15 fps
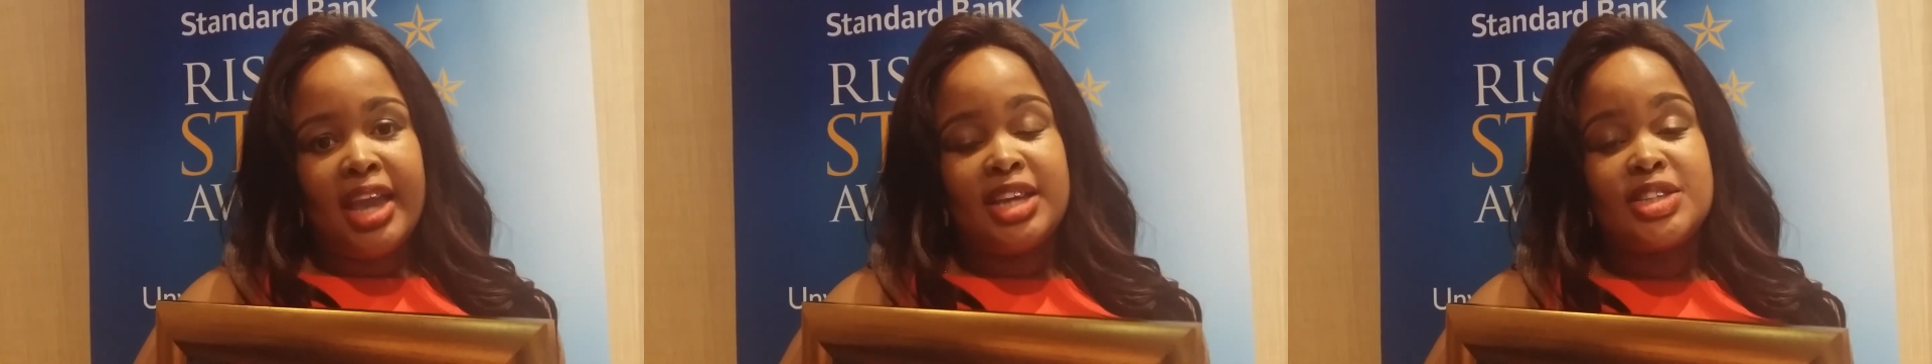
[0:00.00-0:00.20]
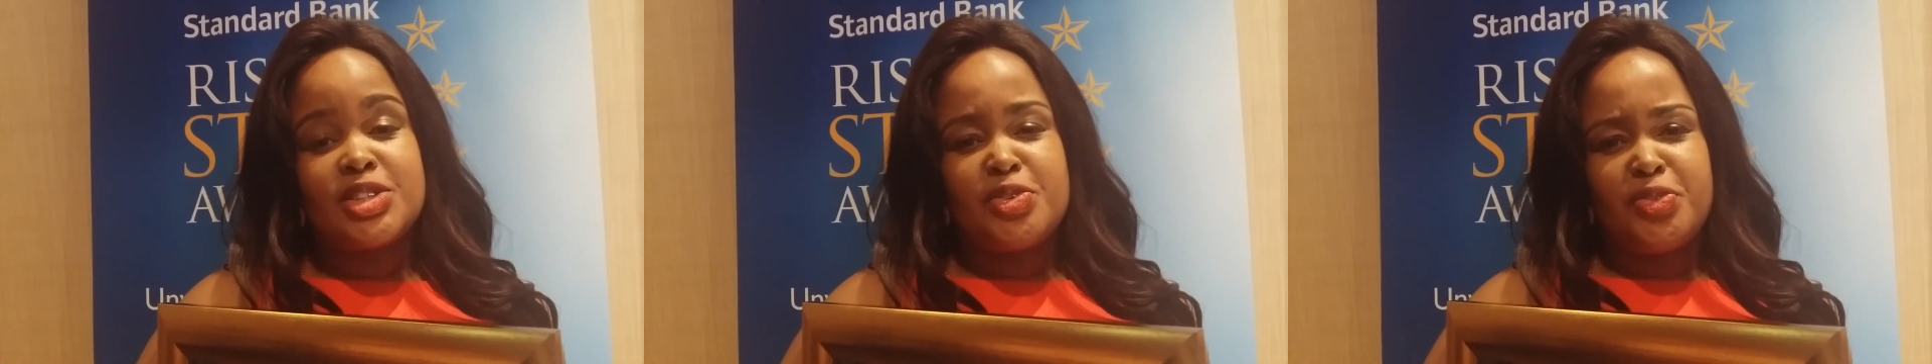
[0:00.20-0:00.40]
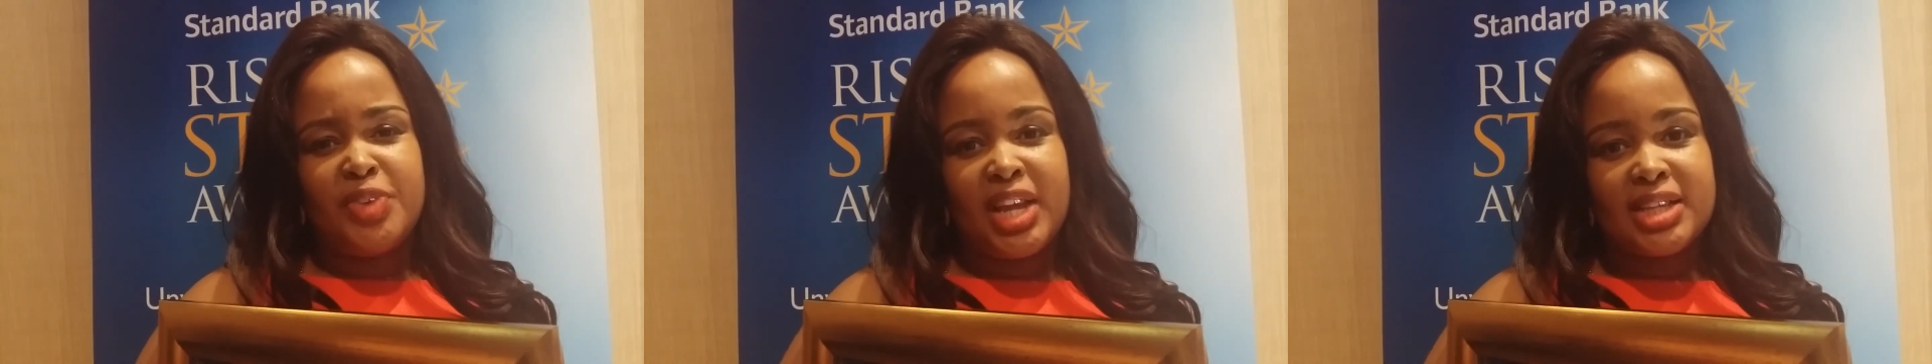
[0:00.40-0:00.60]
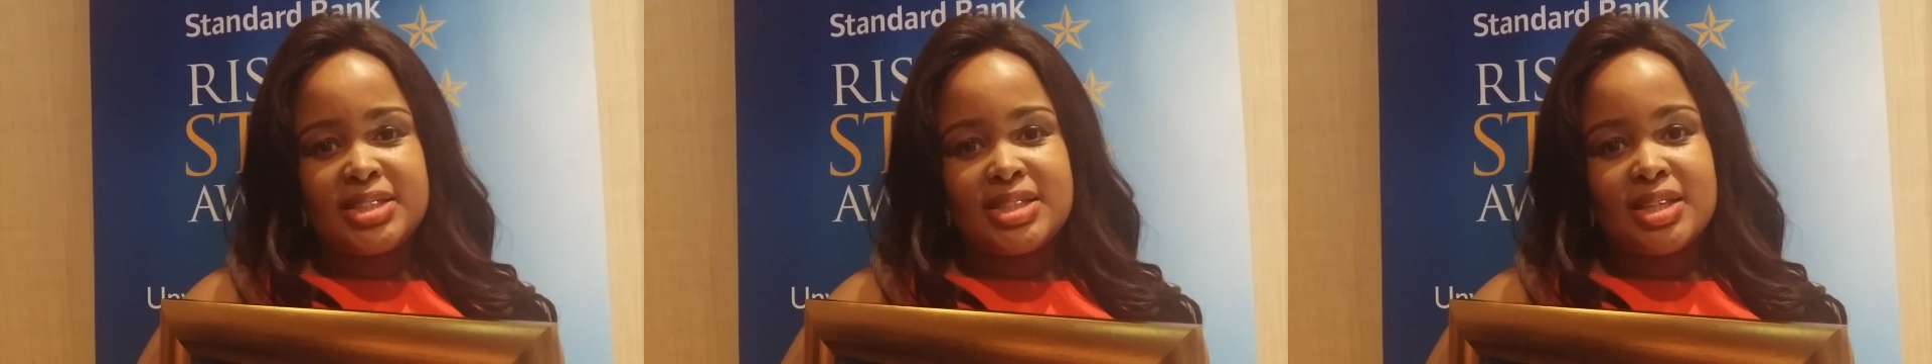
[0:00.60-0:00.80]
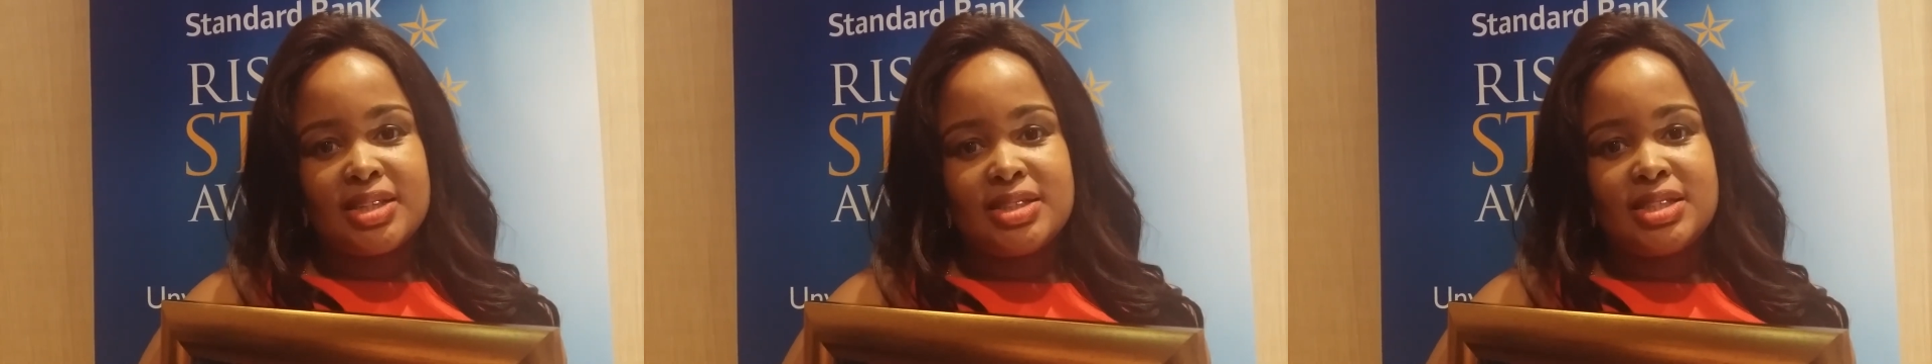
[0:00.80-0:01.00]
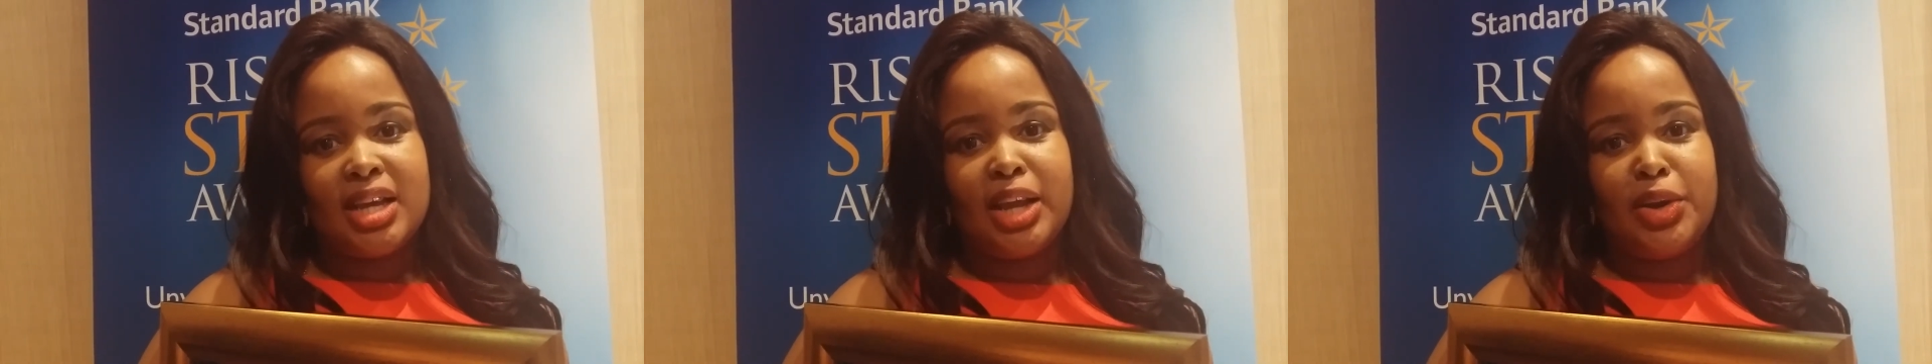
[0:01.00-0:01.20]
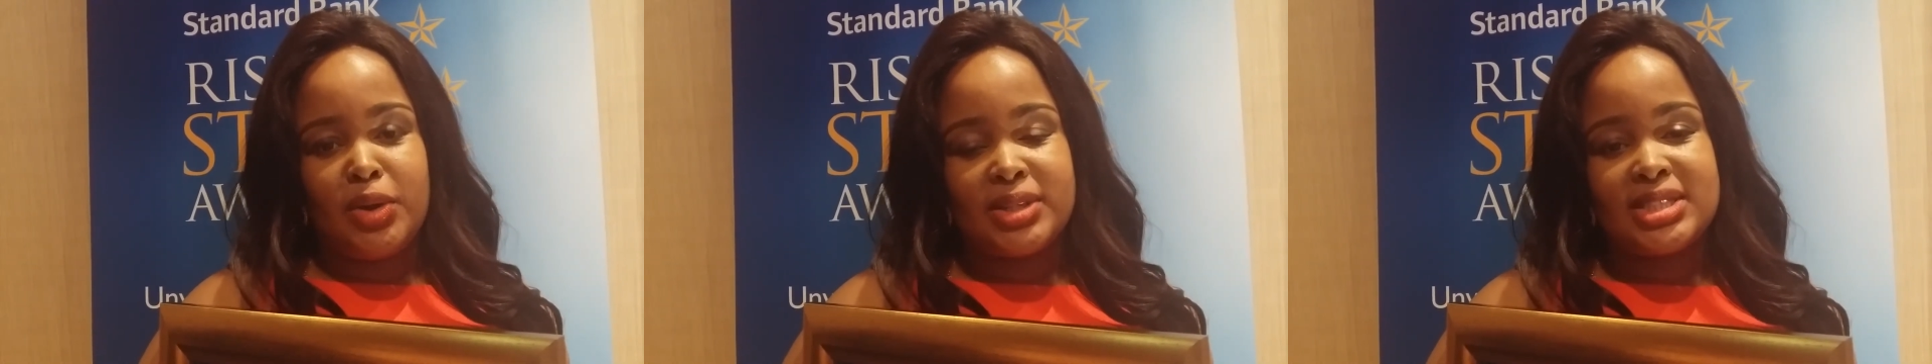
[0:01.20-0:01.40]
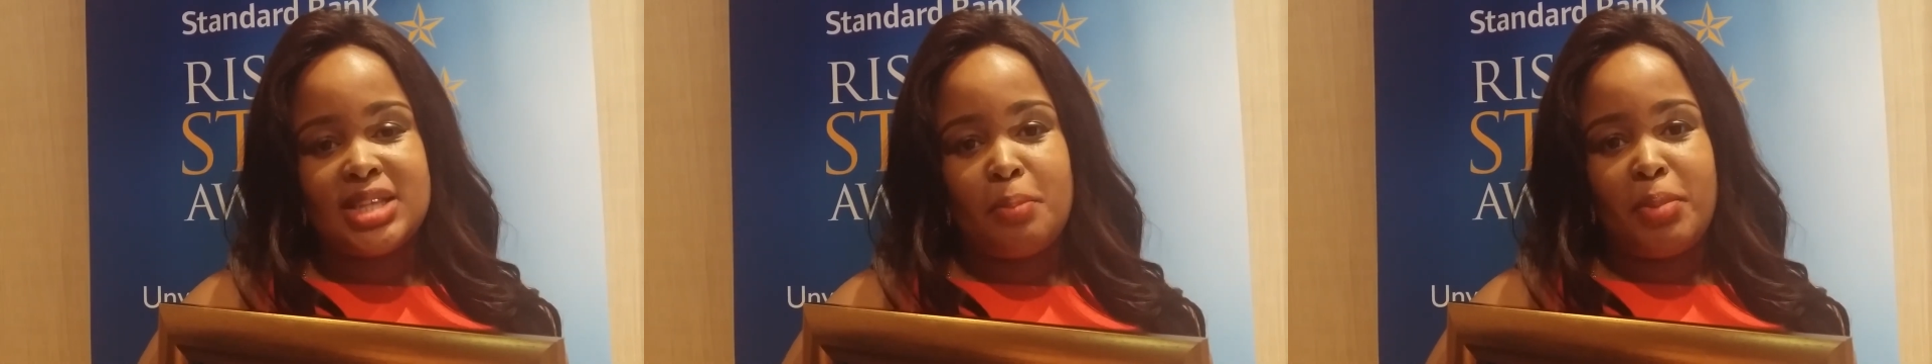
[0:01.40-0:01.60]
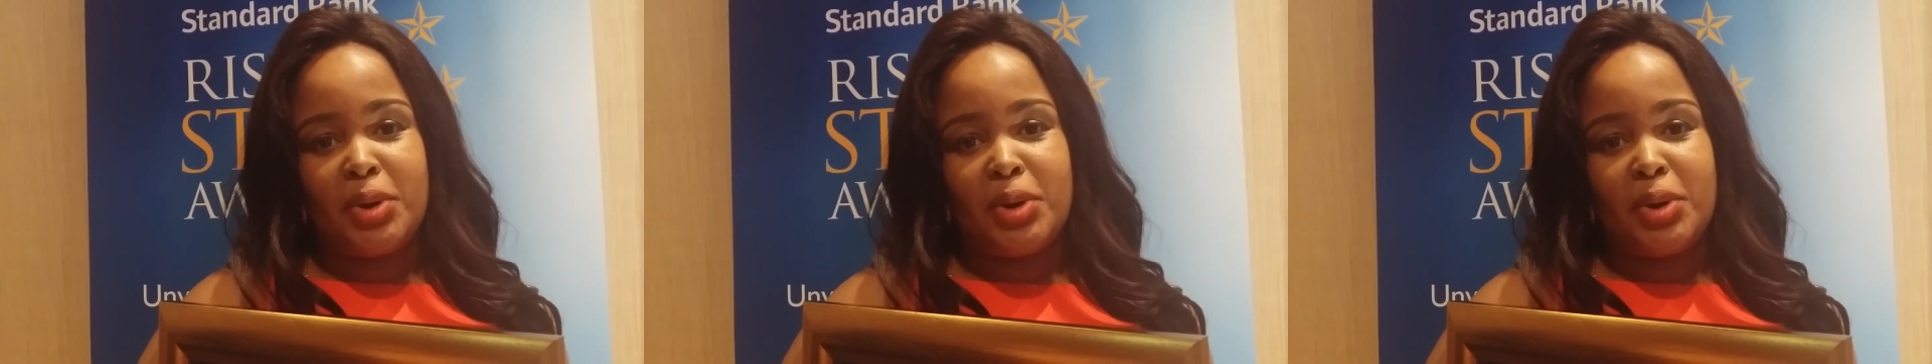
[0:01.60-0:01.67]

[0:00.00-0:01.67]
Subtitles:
it reflected a lot